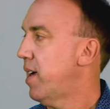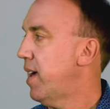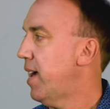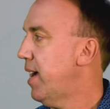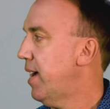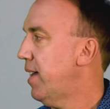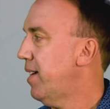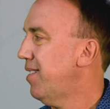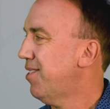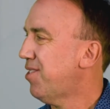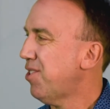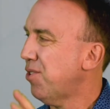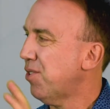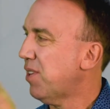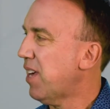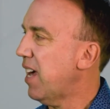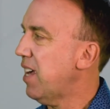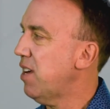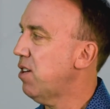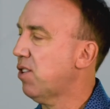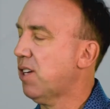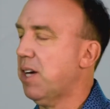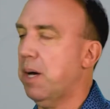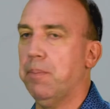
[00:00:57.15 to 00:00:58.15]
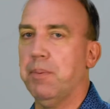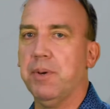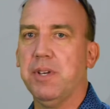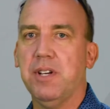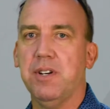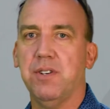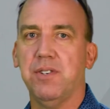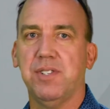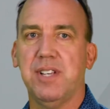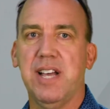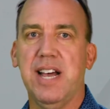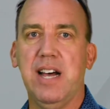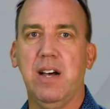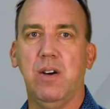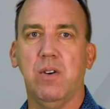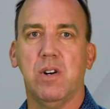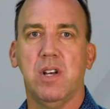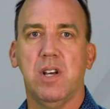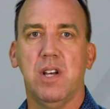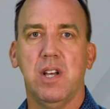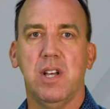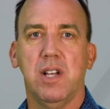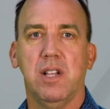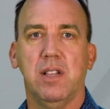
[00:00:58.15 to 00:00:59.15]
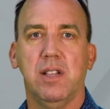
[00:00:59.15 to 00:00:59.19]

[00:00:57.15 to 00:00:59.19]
And it's okay, you're a couple years out.